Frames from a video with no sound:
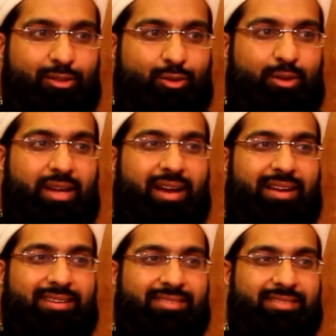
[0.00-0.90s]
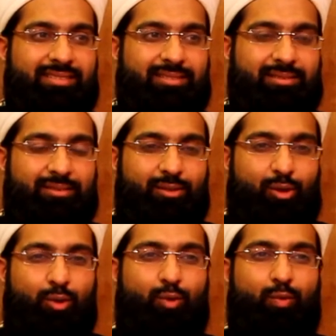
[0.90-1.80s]
Dunya is
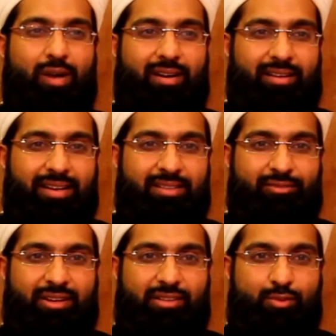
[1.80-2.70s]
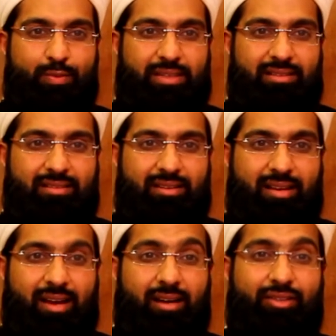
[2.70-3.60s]
hulwa, it's very sweet,
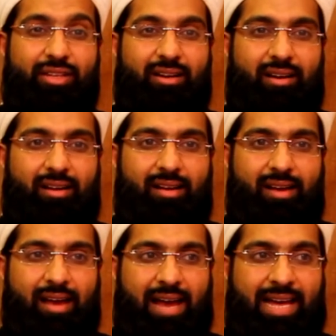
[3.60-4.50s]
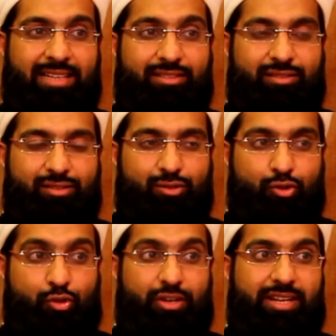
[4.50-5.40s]
khadira, and it's
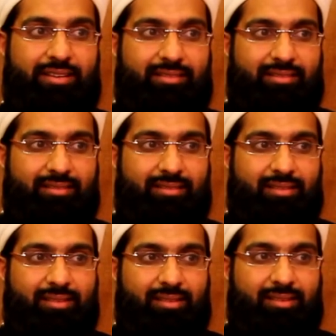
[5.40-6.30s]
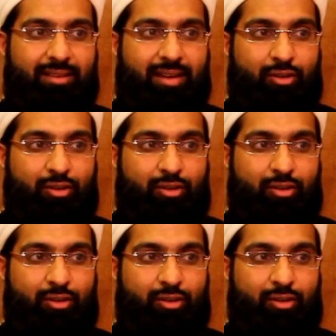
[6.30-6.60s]
green. And